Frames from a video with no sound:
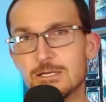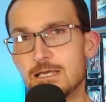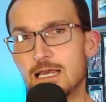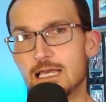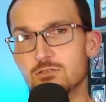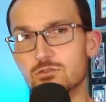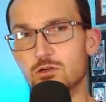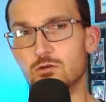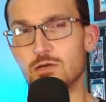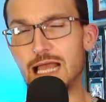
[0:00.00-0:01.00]
I don't
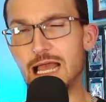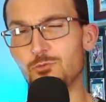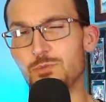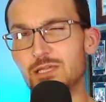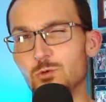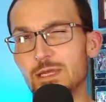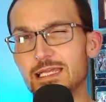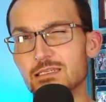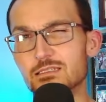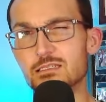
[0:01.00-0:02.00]
know how big
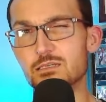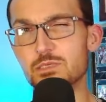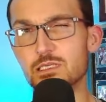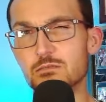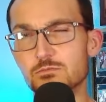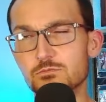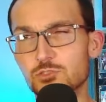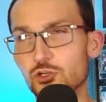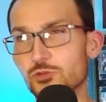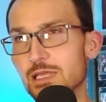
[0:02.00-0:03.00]
Wicked is going to be.
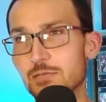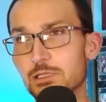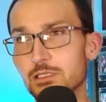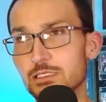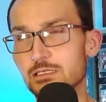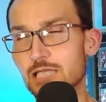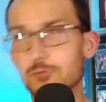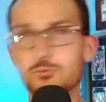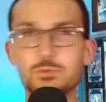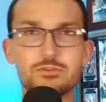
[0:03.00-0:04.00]
Could make a billion. I
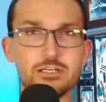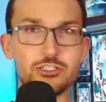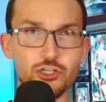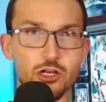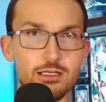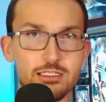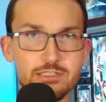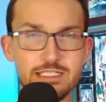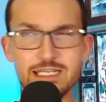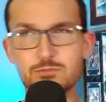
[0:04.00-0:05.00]
would be very shocked if
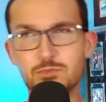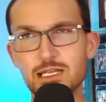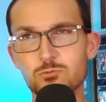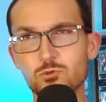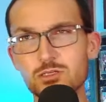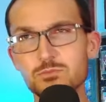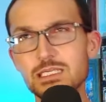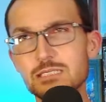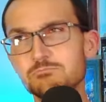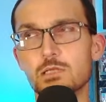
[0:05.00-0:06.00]
it did, but it wouldn't
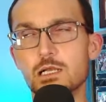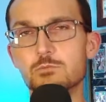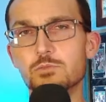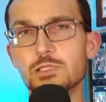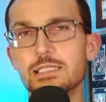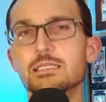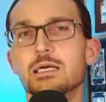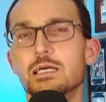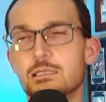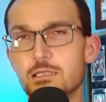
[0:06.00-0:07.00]
be a complete
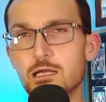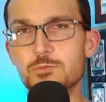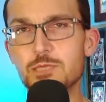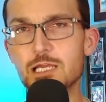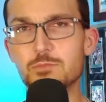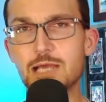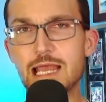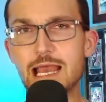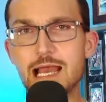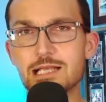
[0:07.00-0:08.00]
knock me on my
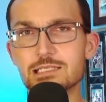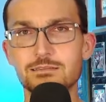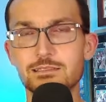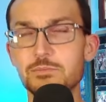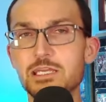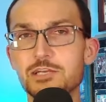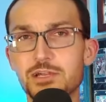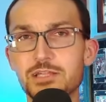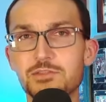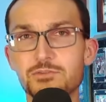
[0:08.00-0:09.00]
ass, give me a
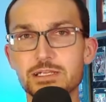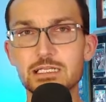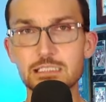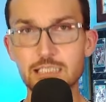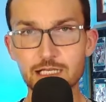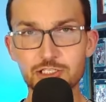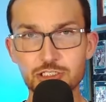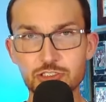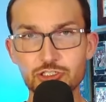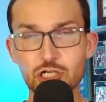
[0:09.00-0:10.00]
grade 3
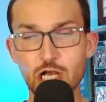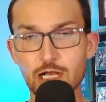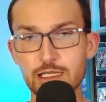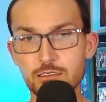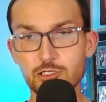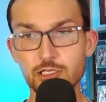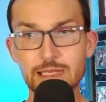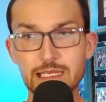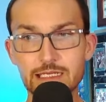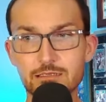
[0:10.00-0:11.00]
concussion shock. Could it
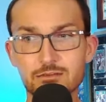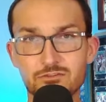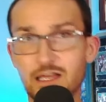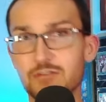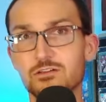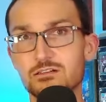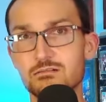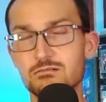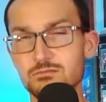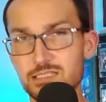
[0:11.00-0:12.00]
make
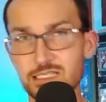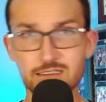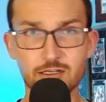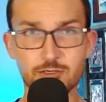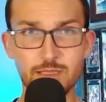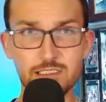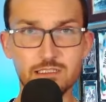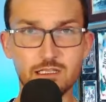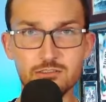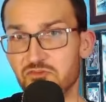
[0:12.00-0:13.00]
$500, $600
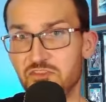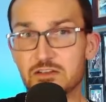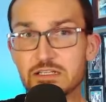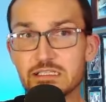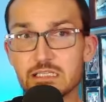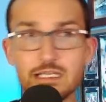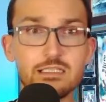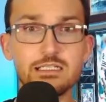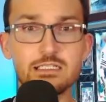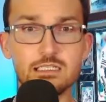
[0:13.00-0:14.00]
million? Very
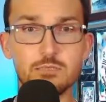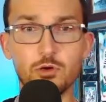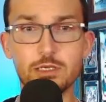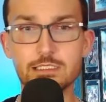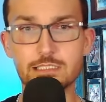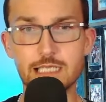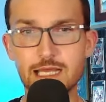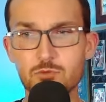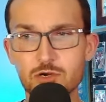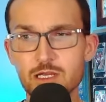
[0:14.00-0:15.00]
likely. It's at a point in
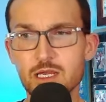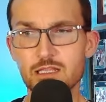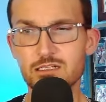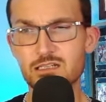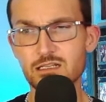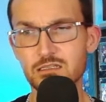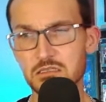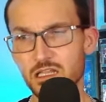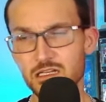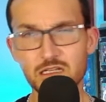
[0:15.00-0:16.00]
time where there's not a
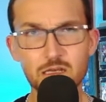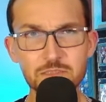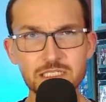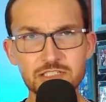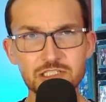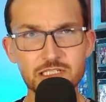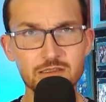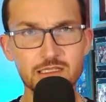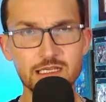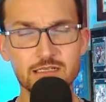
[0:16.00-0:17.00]
lot of competition
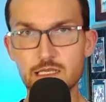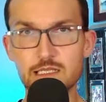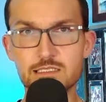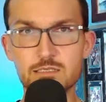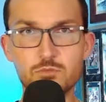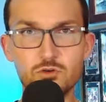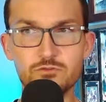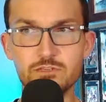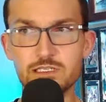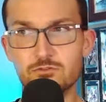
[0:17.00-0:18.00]
out there. It's a
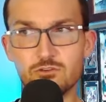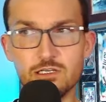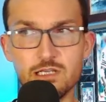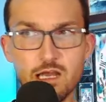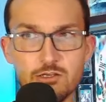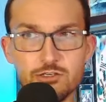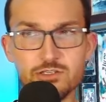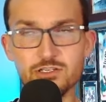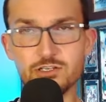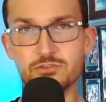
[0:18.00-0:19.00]
movie for an
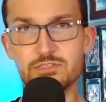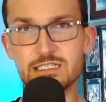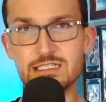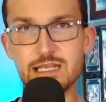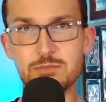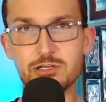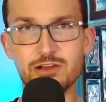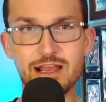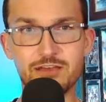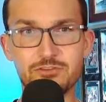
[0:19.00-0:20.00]
underserved
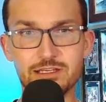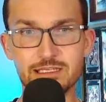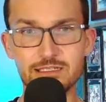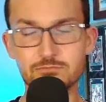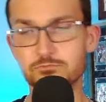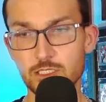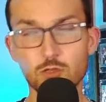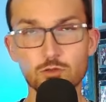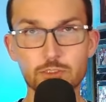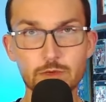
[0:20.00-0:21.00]
demographic and
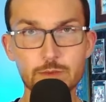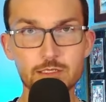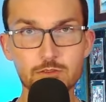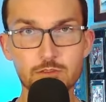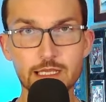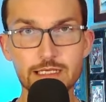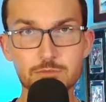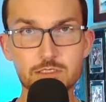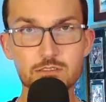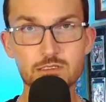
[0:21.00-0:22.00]
only women who like
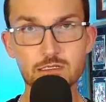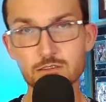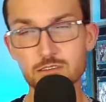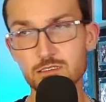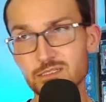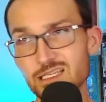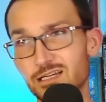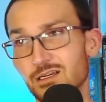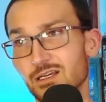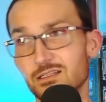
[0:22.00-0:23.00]
musicals. So yeah,
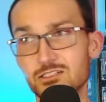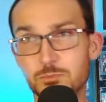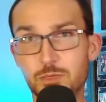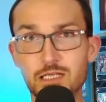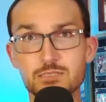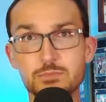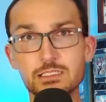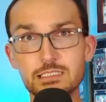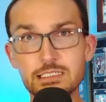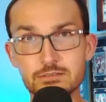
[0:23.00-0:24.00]
there's a
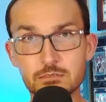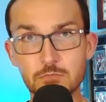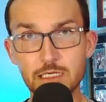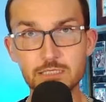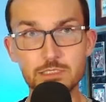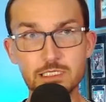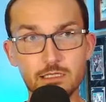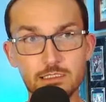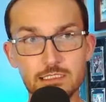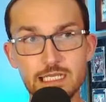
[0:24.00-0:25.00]
possibility of some money being
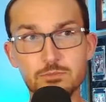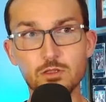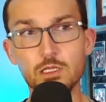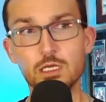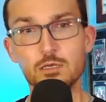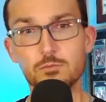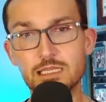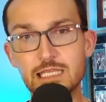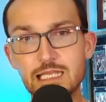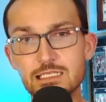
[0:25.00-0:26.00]
on the table.
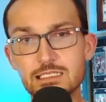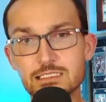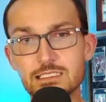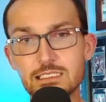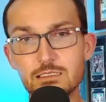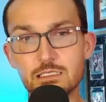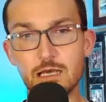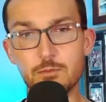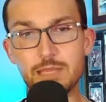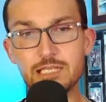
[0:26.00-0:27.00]
But then you see
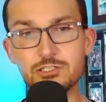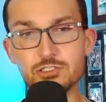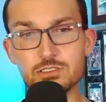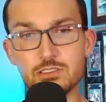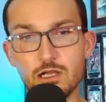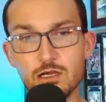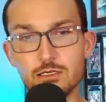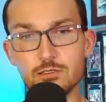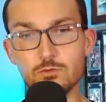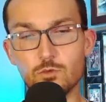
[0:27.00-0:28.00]
a major
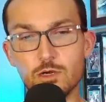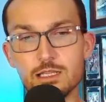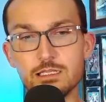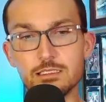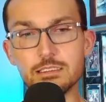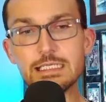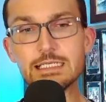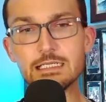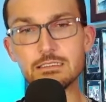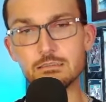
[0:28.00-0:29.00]
star, one of the
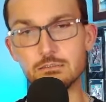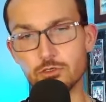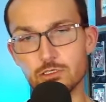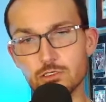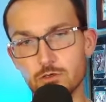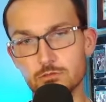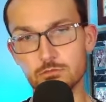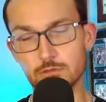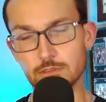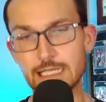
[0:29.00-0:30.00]
leading quote-unquote
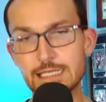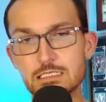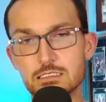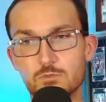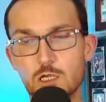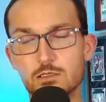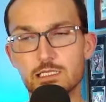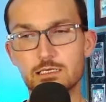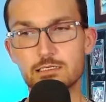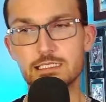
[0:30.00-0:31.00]
ladies out
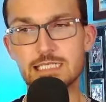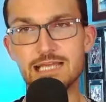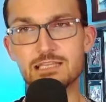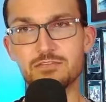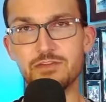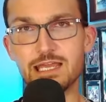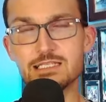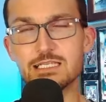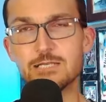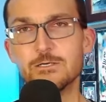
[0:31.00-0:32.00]
there and attack the fans.